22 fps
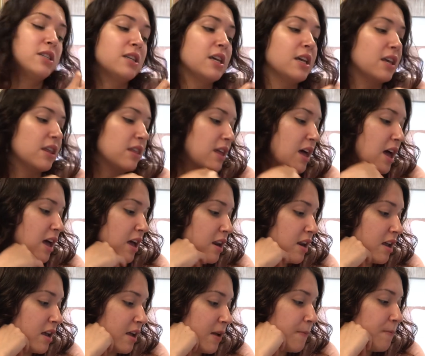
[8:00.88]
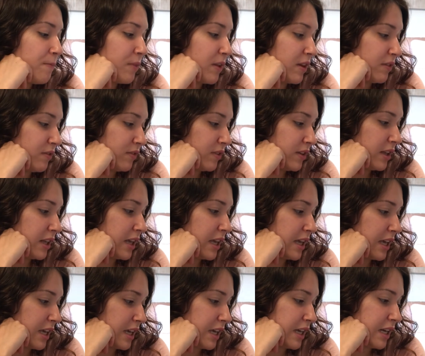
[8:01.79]
like that, I feel
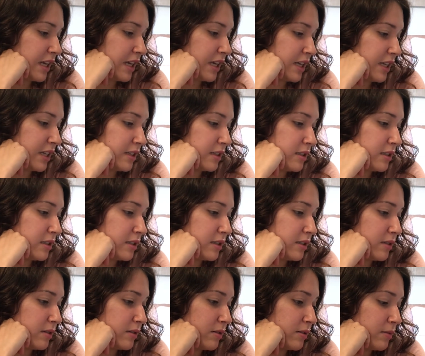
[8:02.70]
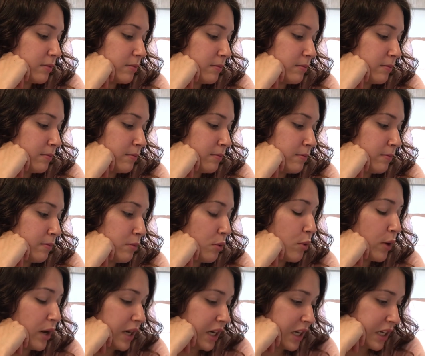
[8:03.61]
like it is
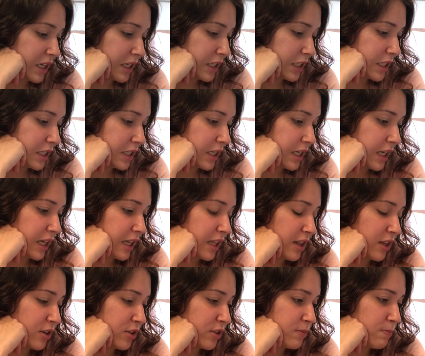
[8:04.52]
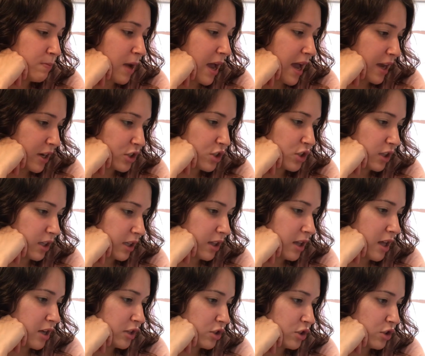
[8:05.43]
poignant, and there's actually a
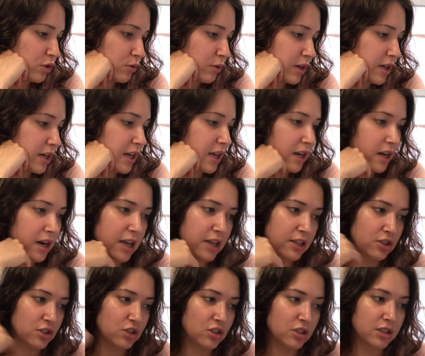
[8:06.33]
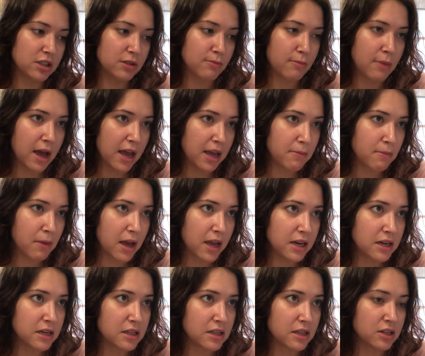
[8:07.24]
lot to it, and it's just my
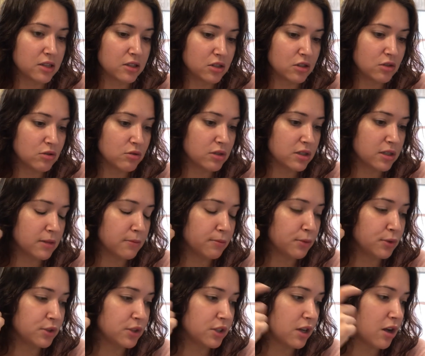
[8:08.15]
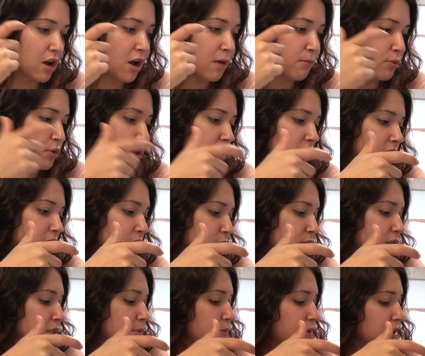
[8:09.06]
mind that is too simple to comprehend
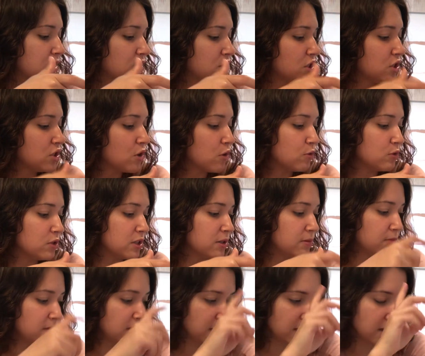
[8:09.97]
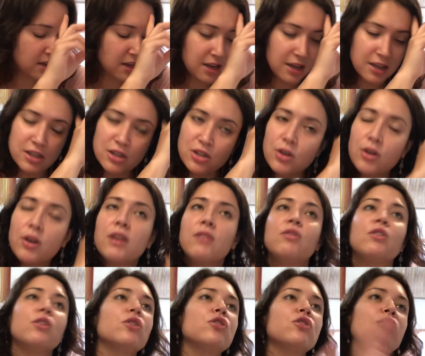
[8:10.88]
what's being shown to me. So if
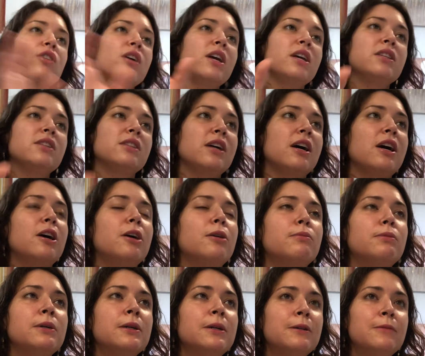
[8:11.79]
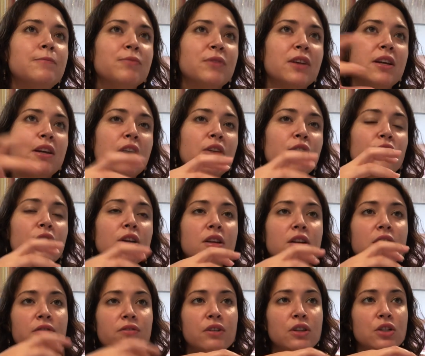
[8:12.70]
you're trying to help another
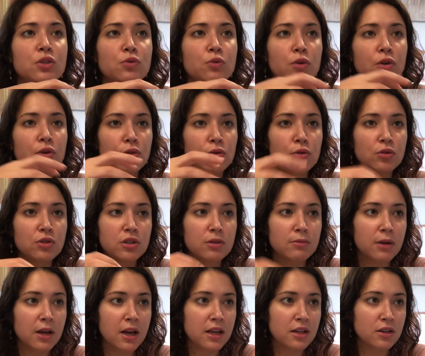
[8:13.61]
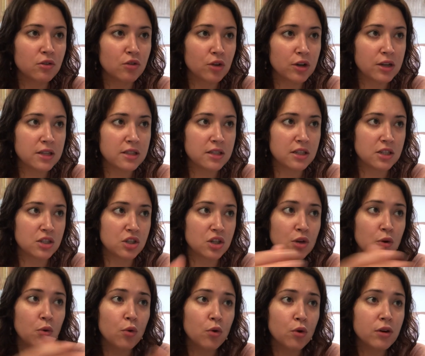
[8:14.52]
individual through some kind of
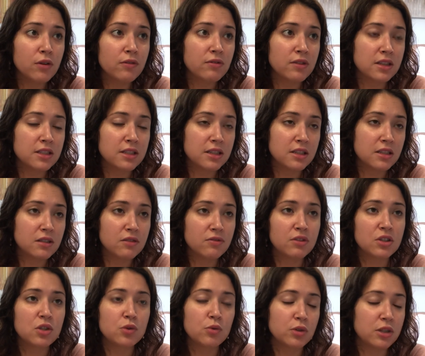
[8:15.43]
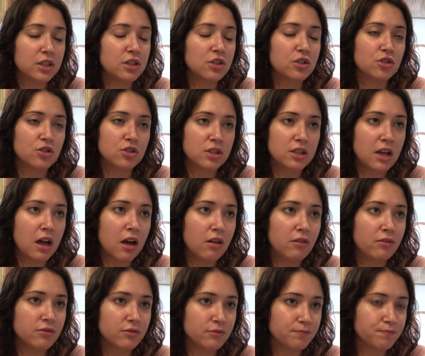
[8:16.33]
transition, or if this individual is
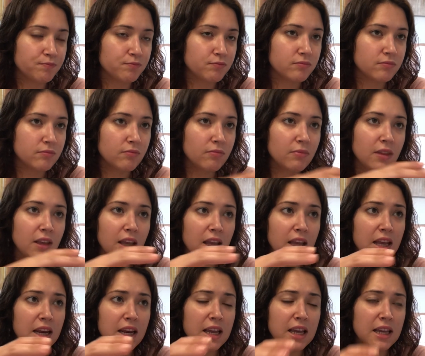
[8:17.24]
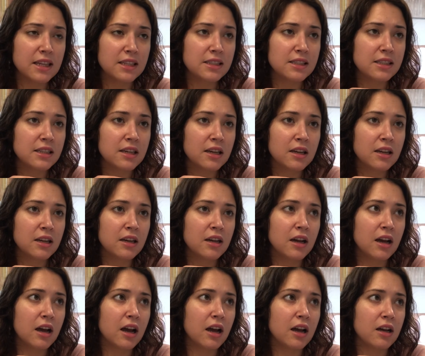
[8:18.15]
yourself, it is,
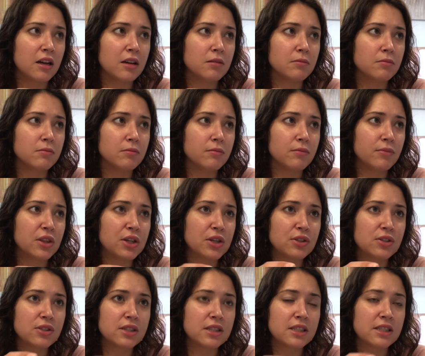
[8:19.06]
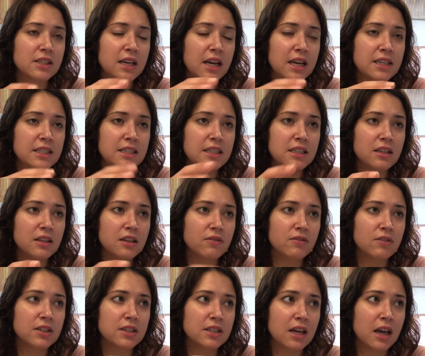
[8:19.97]
um, there's this idea of
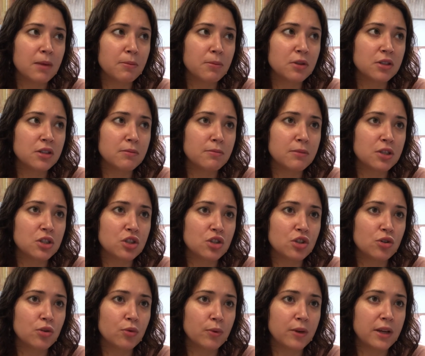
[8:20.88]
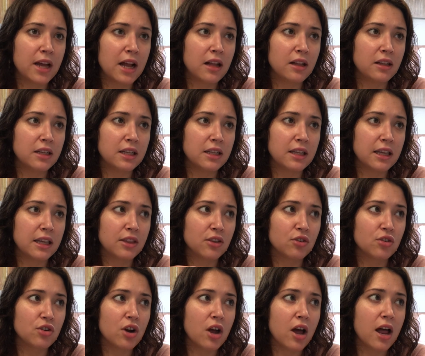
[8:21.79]
this hyperdimensional reality, like they're
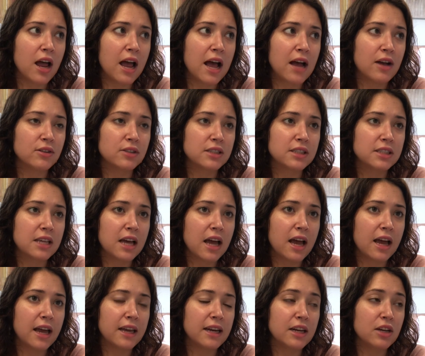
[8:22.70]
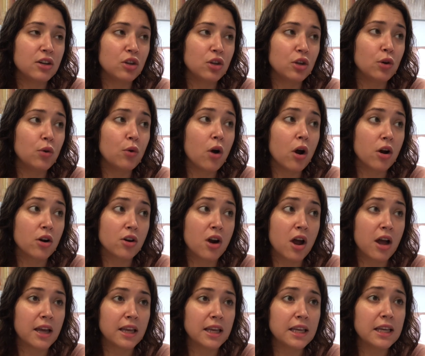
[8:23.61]
not outside, and you are
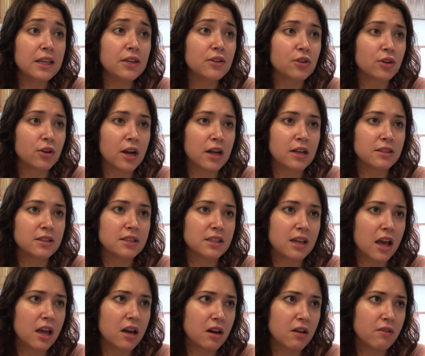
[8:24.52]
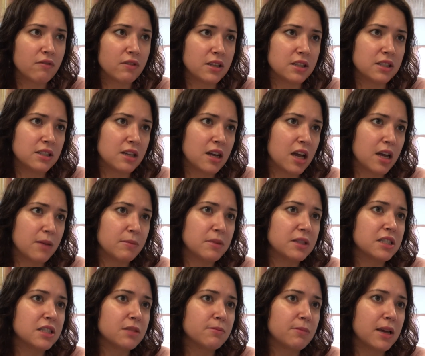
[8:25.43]
not either outside of this time
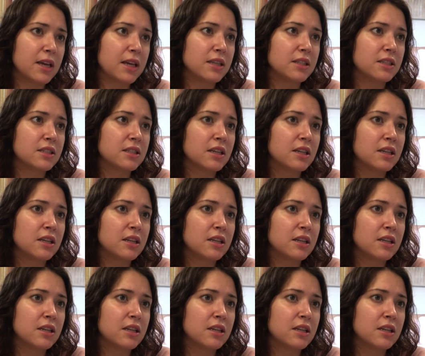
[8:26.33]
and space